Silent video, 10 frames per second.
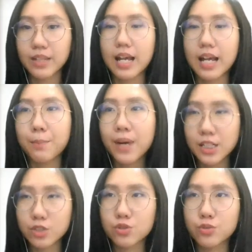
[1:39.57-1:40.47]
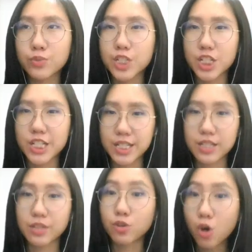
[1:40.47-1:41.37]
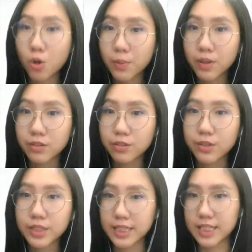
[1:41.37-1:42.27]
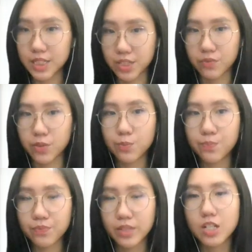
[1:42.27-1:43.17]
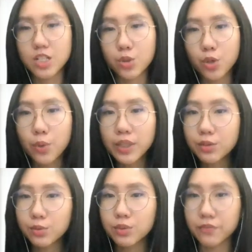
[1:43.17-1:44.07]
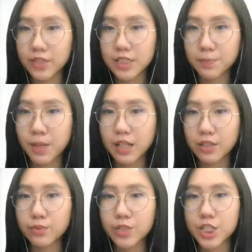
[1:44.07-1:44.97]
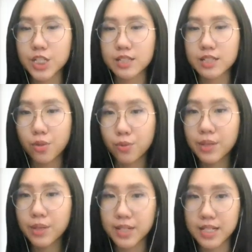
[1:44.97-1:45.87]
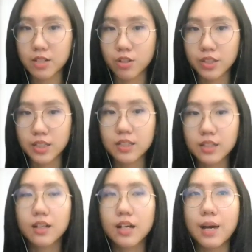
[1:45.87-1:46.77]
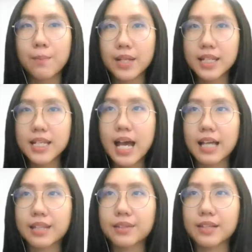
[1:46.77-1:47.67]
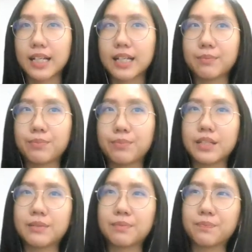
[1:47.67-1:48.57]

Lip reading: and part 2, which is the normal interview. So going to the first part, which is the 3 minutes lawyer, many had been